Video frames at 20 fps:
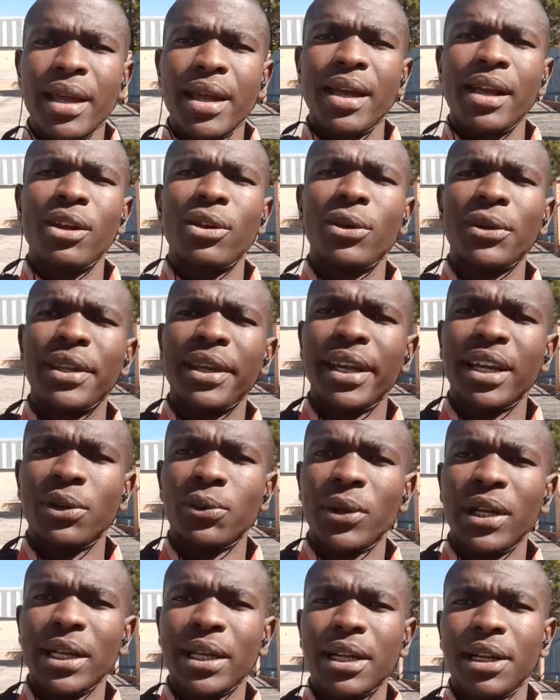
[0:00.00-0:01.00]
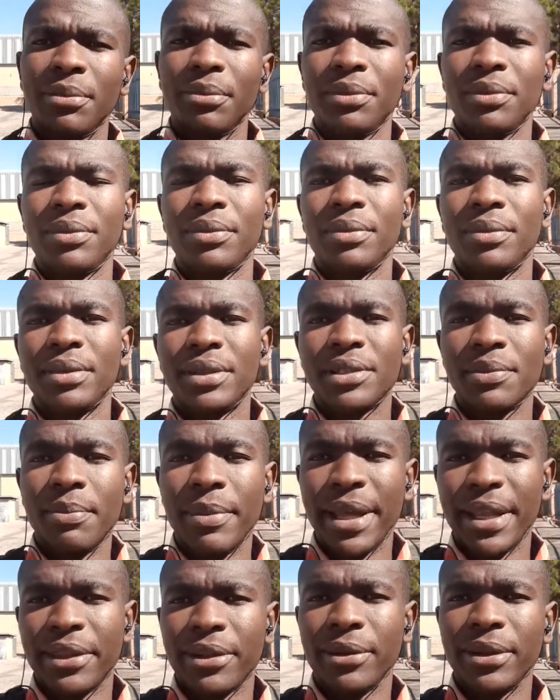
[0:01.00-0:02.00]
Hello there and welcome. It's
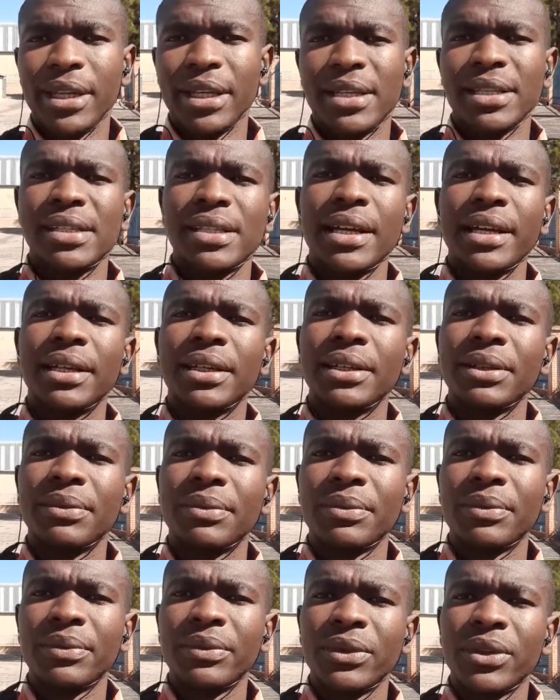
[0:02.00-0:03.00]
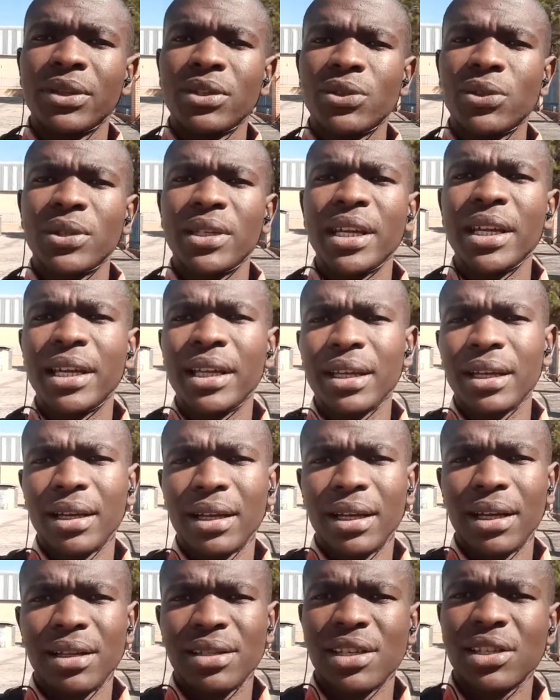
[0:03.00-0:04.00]
Matthew the designer. Today,
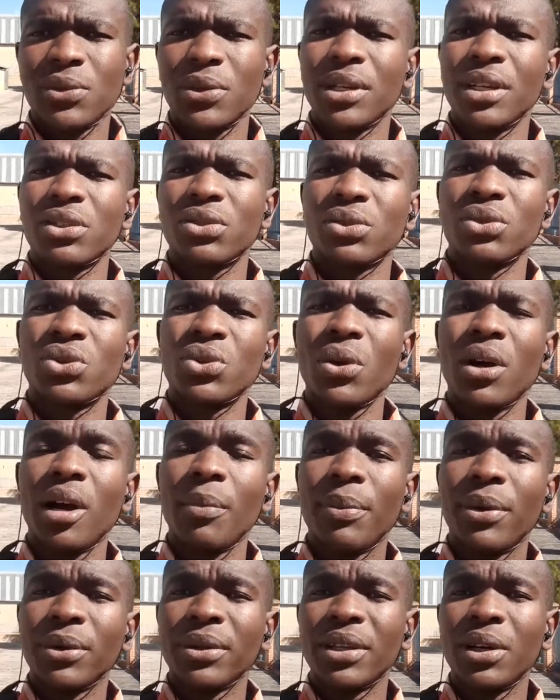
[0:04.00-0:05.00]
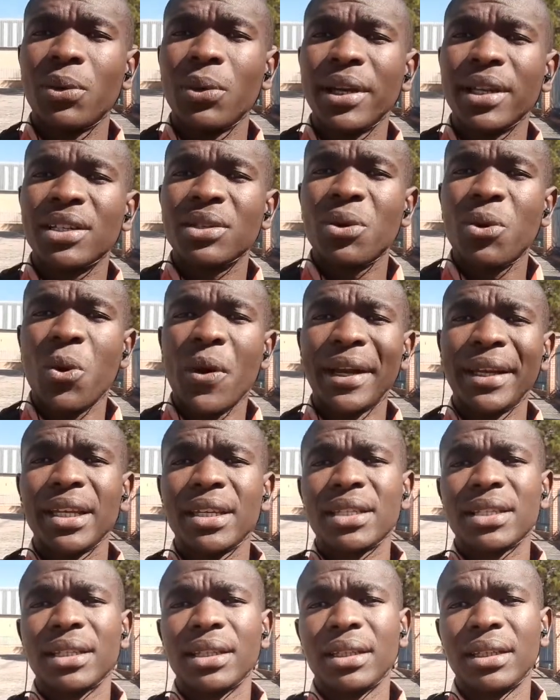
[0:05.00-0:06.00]
I just want us to talk about the word
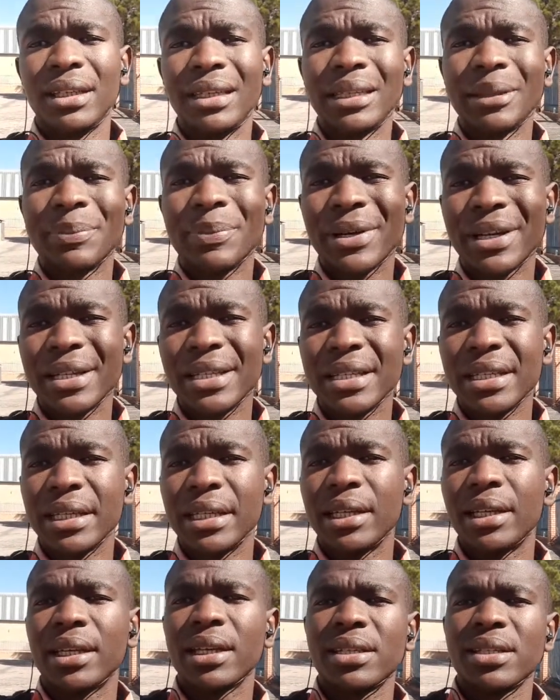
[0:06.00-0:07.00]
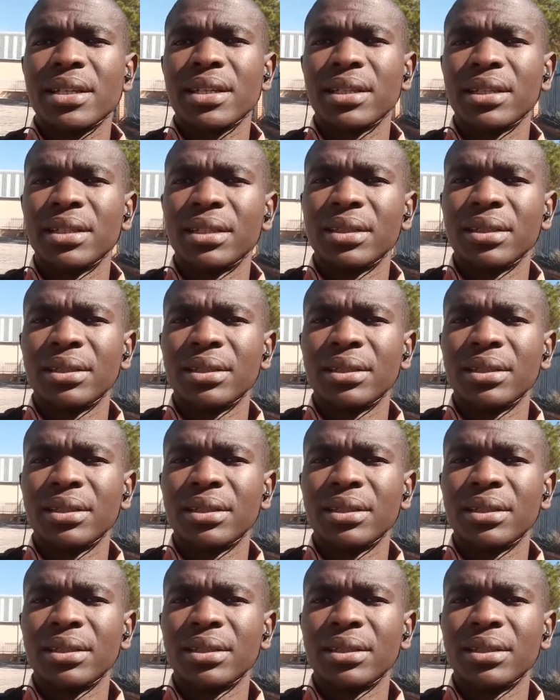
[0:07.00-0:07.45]
quality in printing industry.